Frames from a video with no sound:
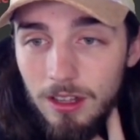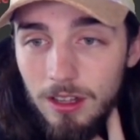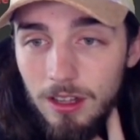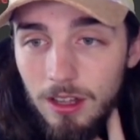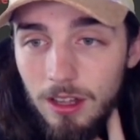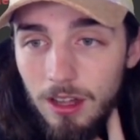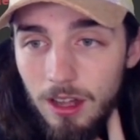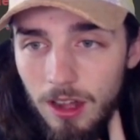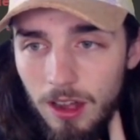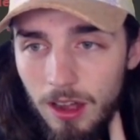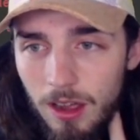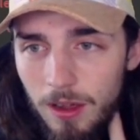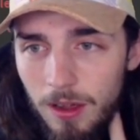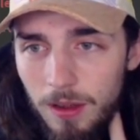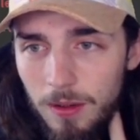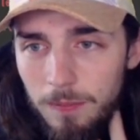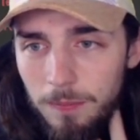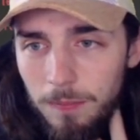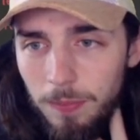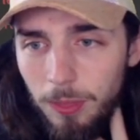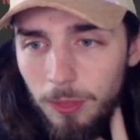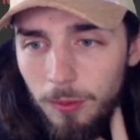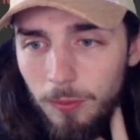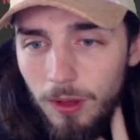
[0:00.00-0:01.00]

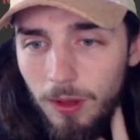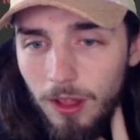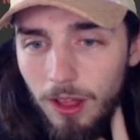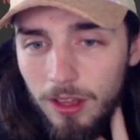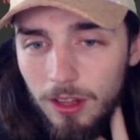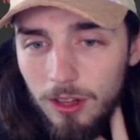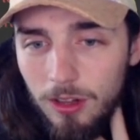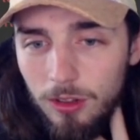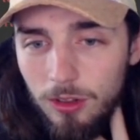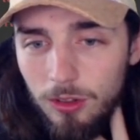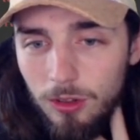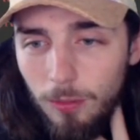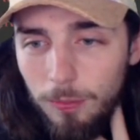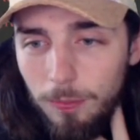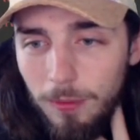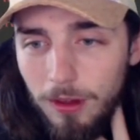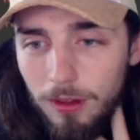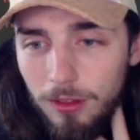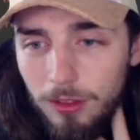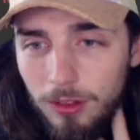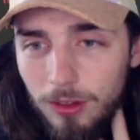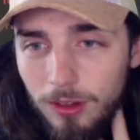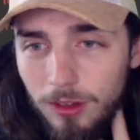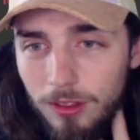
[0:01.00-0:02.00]
Well, I can just go
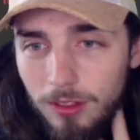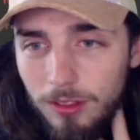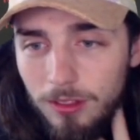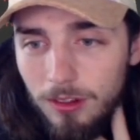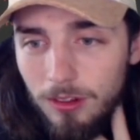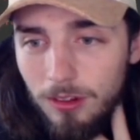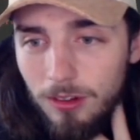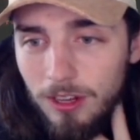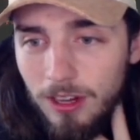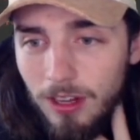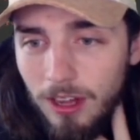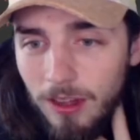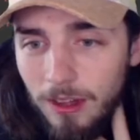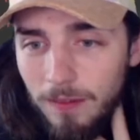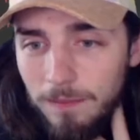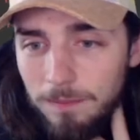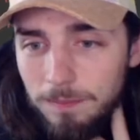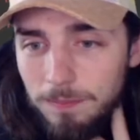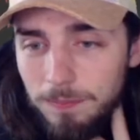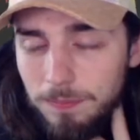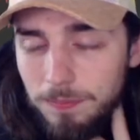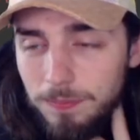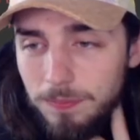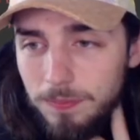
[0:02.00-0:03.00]
Barraskewda Serena.
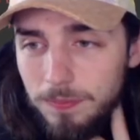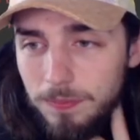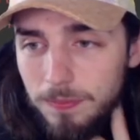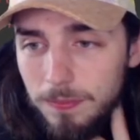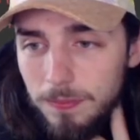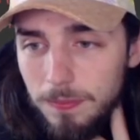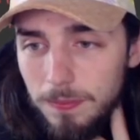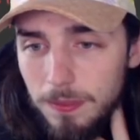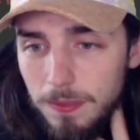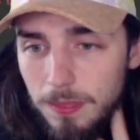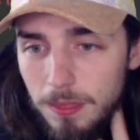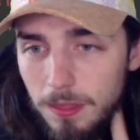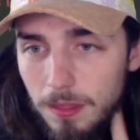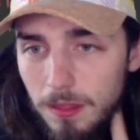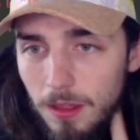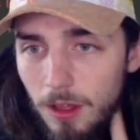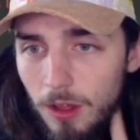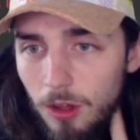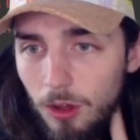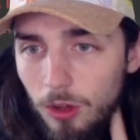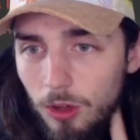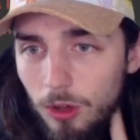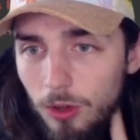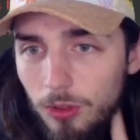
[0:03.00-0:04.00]

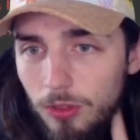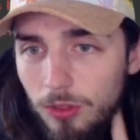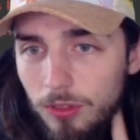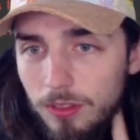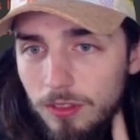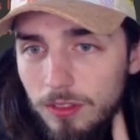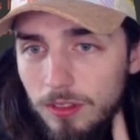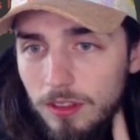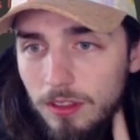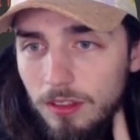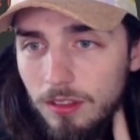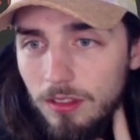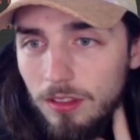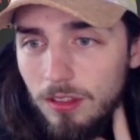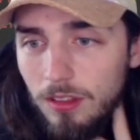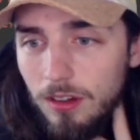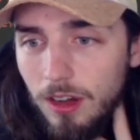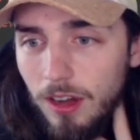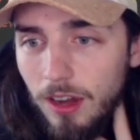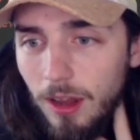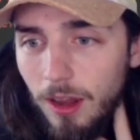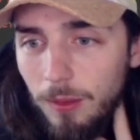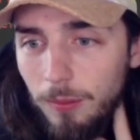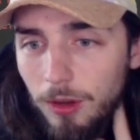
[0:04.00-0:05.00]
I'll go
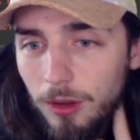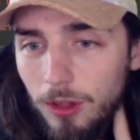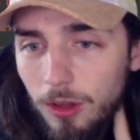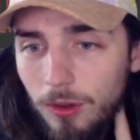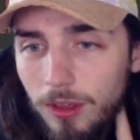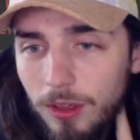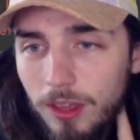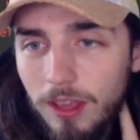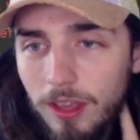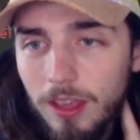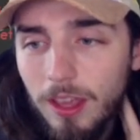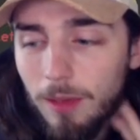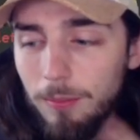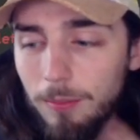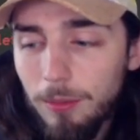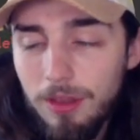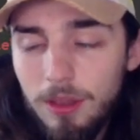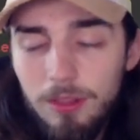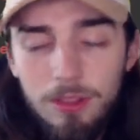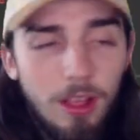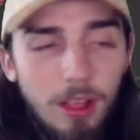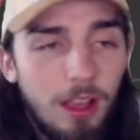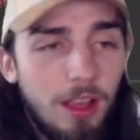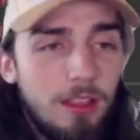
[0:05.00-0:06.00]
Sneasler, and I'm going to go King Gambit
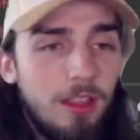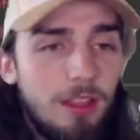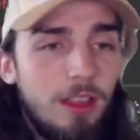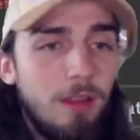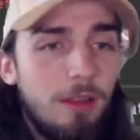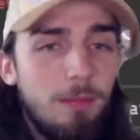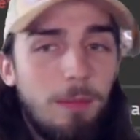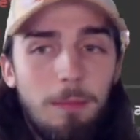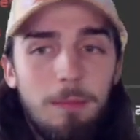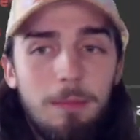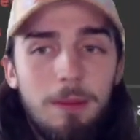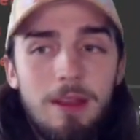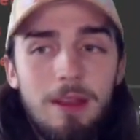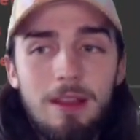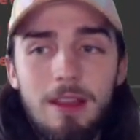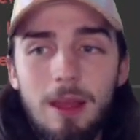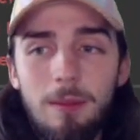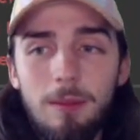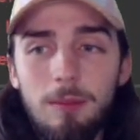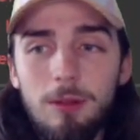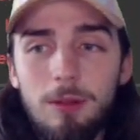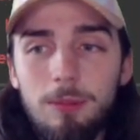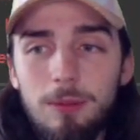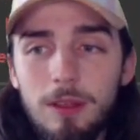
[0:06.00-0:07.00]
because, like I said, it's my big
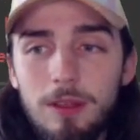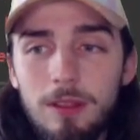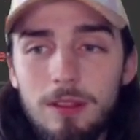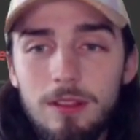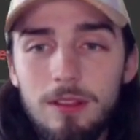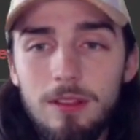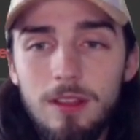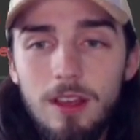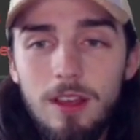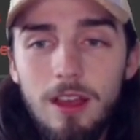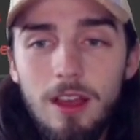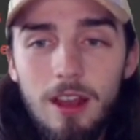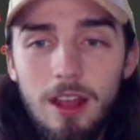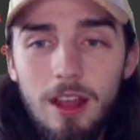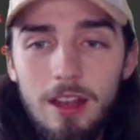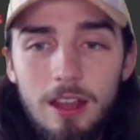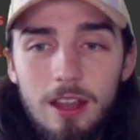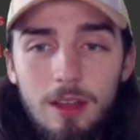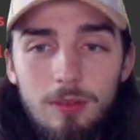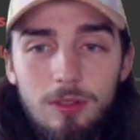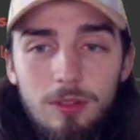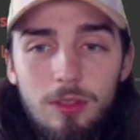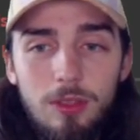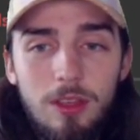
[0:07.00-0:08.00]
damage piece. And I
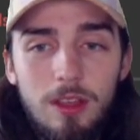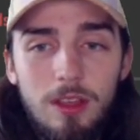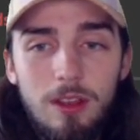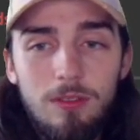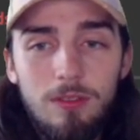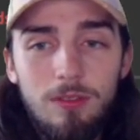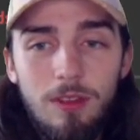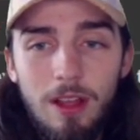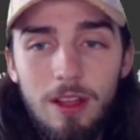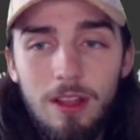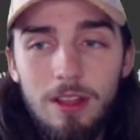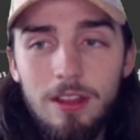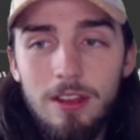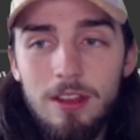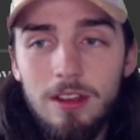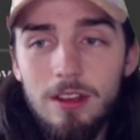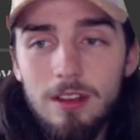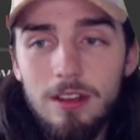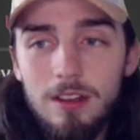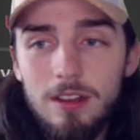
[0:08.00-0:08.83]
definitely think it's valid here.